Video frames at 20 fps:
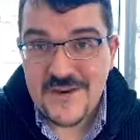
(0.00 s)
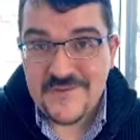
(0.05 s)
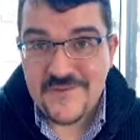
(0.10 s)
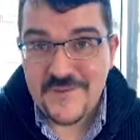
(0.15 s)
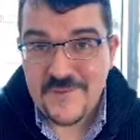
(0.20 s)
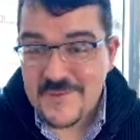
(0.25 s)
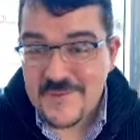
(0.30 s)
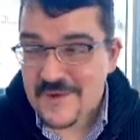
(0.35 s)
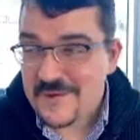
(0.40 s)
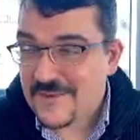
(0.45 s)
for
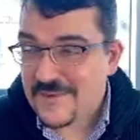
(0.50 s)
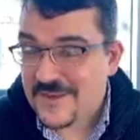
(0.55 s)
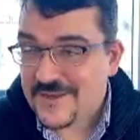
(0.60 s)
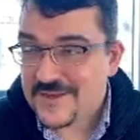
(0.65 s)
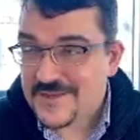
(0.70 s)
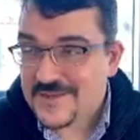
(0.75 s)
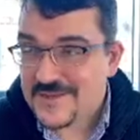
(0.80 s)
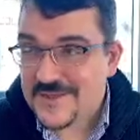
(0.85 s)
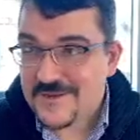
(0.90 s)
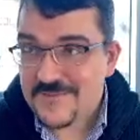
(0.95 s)
me
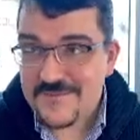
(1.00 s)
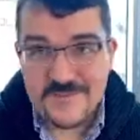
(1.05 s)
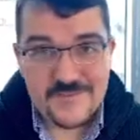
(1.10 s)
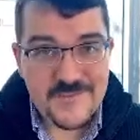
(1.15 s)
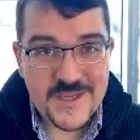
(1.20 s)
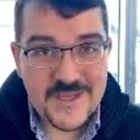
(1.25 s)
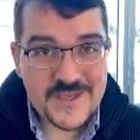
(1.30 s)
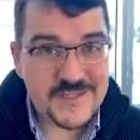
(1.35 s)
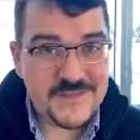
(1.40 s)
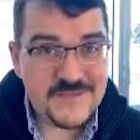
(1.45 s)
because it
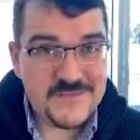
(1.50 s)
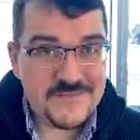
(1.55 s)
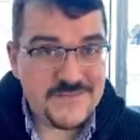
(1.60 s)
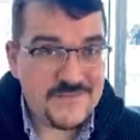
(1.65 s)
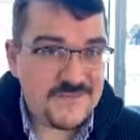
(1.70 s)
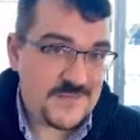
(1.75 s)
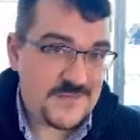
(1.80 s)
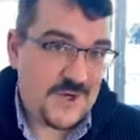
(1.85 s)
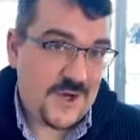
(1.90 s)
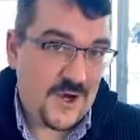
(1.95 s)
makes it
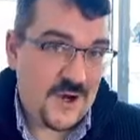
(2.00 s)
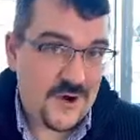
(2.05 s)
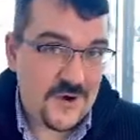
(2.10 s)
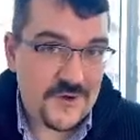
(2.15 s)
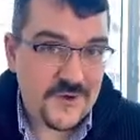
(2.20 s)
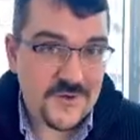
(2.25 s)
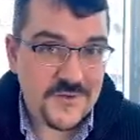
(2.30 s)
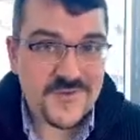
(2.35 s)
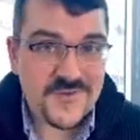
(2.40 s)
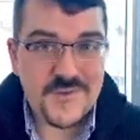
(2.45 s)

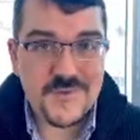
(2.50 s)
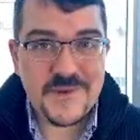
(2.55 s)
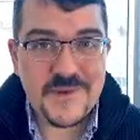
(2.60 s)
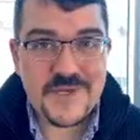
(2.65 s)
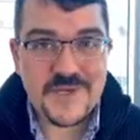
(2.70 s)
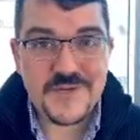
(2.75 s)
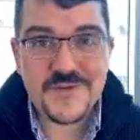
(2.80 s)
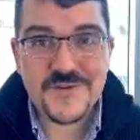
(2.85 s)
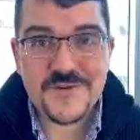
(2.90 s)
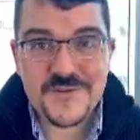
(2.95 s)
harder for me
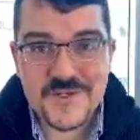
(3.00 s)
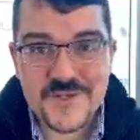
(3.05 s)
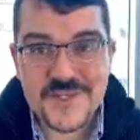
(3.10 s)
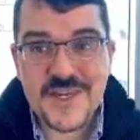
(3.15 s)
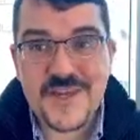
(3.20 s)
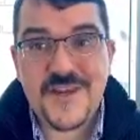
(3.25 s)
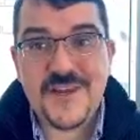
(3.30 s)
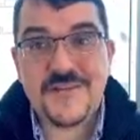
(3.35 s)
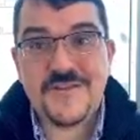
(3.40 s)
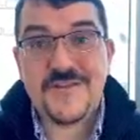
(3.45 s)
to
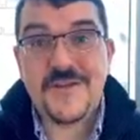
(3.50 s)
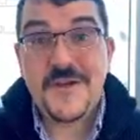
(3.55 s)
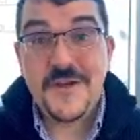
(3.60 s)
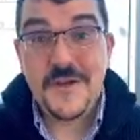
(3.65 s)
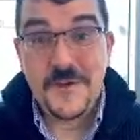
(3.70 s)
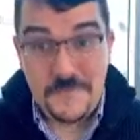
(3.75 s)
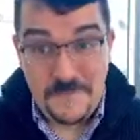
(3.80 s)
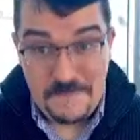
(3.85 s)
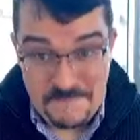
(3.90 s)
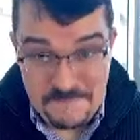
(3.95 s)
understand
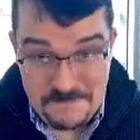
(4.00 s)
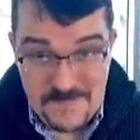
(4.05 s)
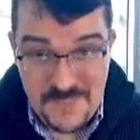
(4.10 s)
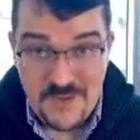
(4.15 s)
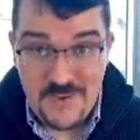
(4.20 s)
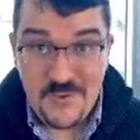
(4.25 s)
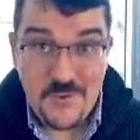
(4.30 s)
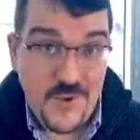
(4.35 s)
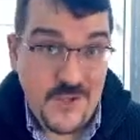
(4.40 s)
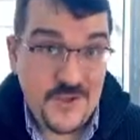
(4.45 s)

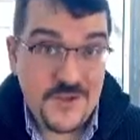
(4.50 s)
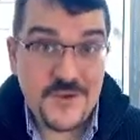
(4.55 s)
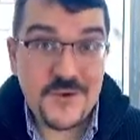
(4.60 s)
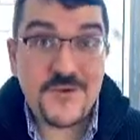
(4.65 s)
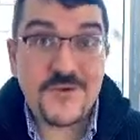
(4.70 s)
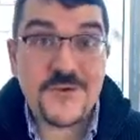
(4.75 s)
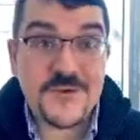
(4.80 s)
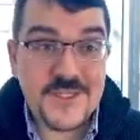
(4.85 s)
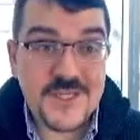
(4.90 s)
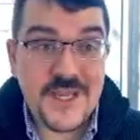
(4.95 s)
how well you
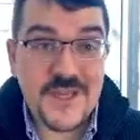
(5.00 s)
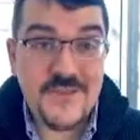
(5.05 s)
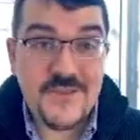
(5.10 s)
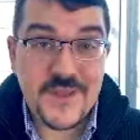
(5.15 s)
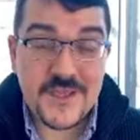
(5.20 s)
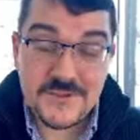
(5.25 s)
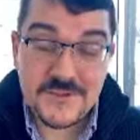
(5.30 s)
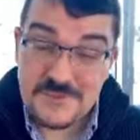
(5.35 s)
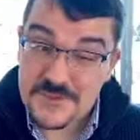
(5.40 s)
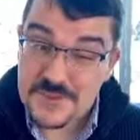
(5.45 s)
understand
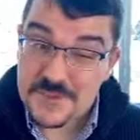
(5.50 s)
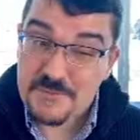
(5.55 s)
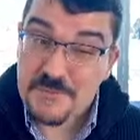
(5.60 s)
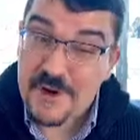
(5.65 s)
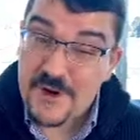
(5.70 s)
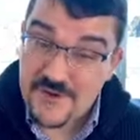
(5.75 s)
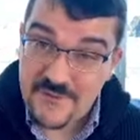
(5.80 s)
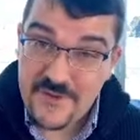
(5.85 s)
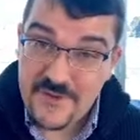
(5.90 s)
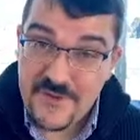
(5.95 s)
things, which is
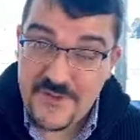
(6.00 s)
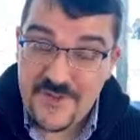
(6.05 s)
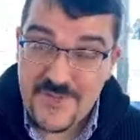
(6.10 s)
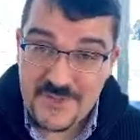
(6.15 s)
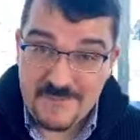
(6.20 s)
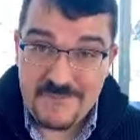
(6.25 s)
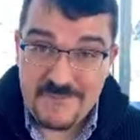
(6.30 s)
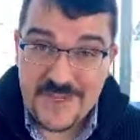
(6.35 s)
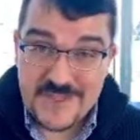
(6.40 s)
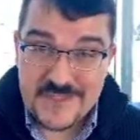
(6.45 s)
part of
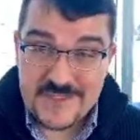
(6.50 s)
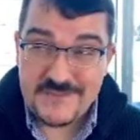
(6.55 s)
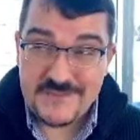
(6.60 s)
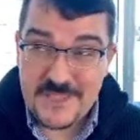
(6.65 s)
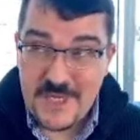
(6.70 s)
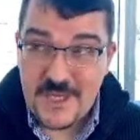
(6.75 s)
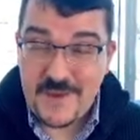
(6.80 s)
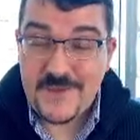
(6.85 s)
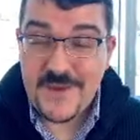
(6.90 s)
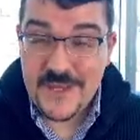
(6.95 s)
what makes
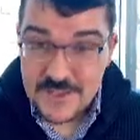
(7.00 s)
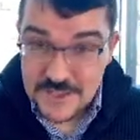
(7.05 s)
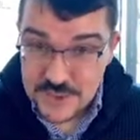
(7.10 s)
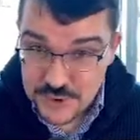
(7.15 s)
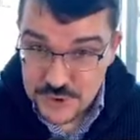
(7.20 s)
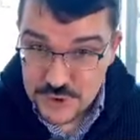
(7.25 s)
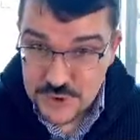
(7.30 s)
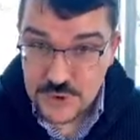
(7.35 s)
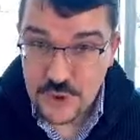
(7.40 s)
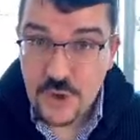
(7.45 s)
Top Hat
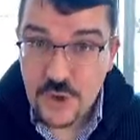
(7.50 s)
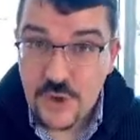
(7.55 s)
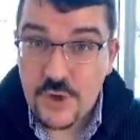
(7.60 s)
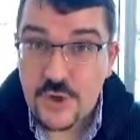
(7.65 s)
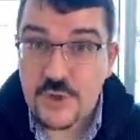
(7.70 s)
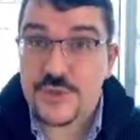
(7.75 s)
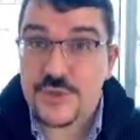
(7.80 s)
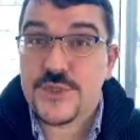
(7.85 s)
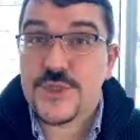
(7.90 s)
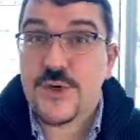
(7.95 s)

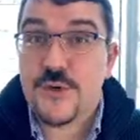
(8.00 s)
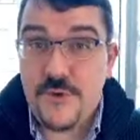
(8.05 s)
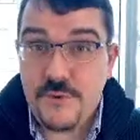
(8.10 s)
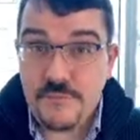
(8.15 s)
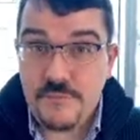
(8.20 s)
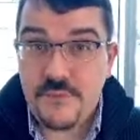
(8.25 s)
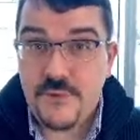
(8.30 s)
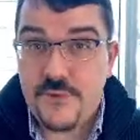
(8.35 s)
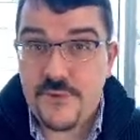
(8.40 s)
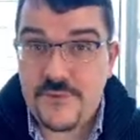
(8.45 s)
so
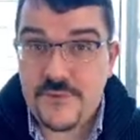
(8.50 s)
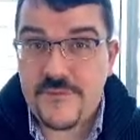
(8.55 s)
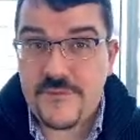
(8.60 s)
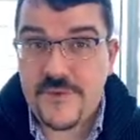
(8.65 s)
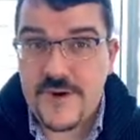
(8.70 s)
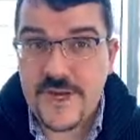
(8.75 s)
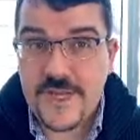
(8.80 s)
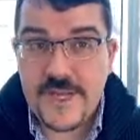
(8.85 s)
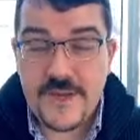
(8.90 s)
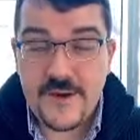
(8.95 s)
important
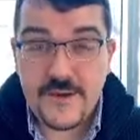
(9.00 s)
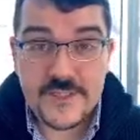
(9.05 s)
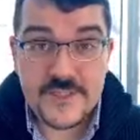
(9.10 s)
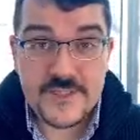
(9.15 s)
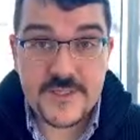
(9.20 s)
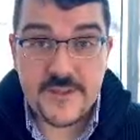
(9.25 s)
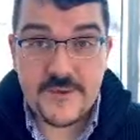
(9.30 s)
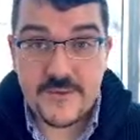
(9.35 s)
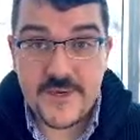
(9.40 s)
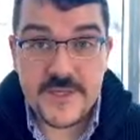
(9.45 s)
right now, because
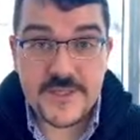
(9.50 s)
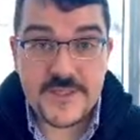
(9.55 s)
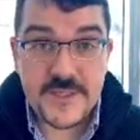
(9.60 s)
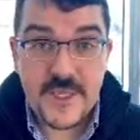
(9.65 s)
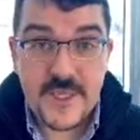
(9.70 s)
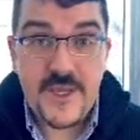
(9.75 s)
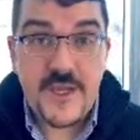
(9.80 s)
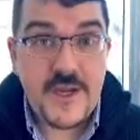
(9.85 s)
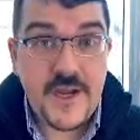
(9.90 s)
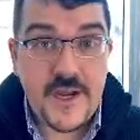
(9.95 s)
otherwise
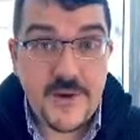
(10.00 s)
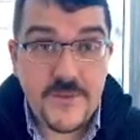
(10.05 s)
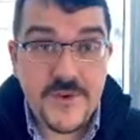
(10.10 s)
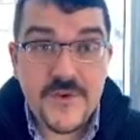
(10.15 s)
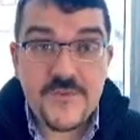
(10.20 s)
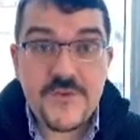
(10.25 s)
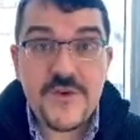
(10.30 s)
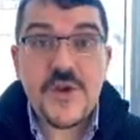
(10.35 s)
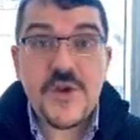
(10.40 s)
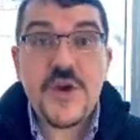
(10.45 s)
I would
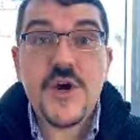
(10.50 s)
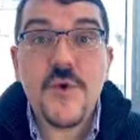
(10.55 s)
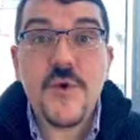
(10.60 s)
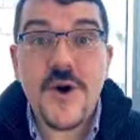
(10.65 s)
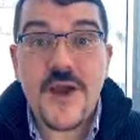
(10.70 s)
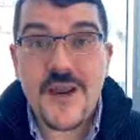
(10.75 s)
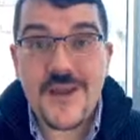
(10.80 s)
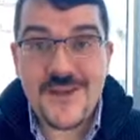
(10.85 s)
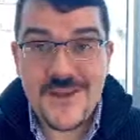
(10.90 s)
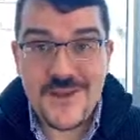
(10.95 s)
have no
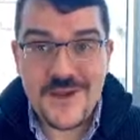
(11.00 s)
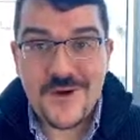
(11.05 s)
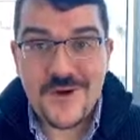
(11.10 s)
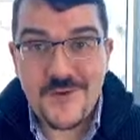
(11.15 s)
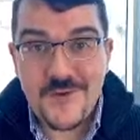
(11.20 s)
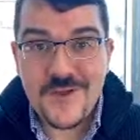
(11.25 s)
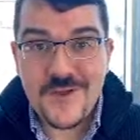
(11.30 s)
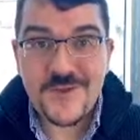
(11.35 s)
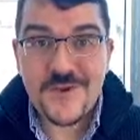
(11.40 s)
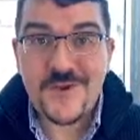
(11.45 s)
idea
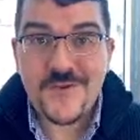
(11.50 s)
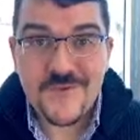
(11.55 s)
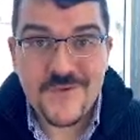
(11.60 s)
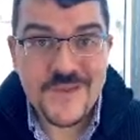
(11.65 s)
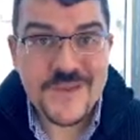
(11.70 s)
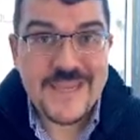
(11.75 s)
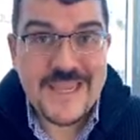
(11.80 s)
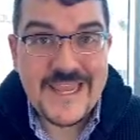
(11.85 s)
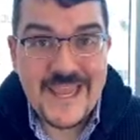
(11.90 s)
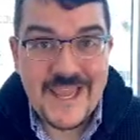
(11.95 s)
whether you're
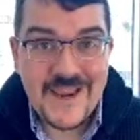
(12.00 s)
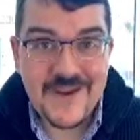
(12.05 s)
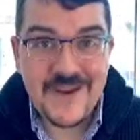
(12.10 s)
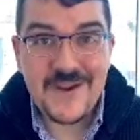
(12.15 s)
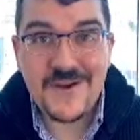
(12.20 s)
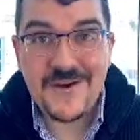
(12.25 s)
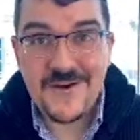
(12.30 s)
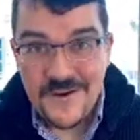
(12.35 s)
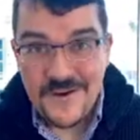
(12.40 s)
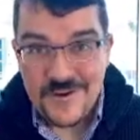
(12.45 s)
really
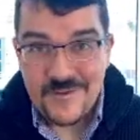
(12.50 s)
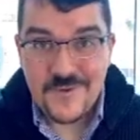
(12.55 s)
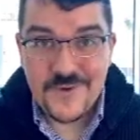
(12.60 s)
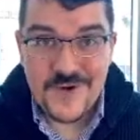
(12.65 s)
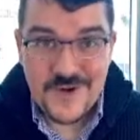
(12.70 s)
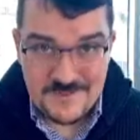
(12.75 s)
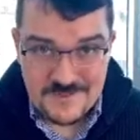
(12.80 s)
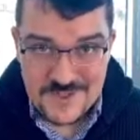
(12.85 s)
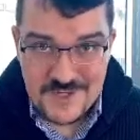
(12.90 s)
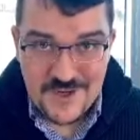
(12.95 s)
getting what
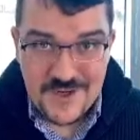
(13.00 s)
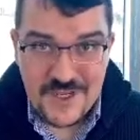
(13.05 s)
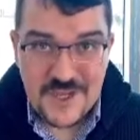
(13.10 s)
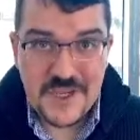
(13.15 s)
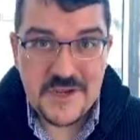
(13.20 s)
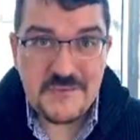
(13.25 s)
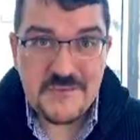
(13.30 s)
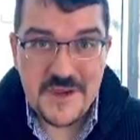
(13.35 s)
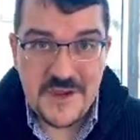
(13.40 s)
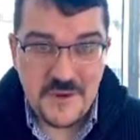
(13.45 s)
I'm talking
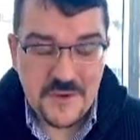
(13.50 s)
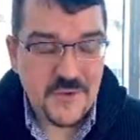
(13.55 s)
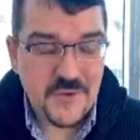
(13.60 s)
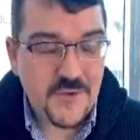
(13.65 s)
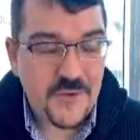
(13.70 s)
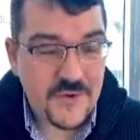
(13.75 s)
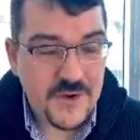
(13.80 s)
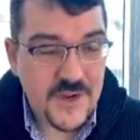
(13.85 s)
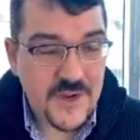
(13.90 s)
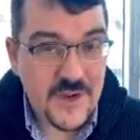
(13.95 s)
about
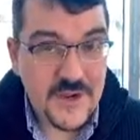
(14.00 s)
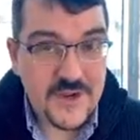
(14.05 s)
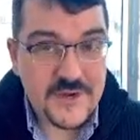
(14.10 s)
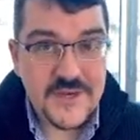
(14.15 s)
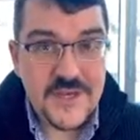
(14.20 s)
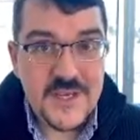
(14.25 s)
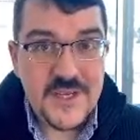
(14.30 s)
or not.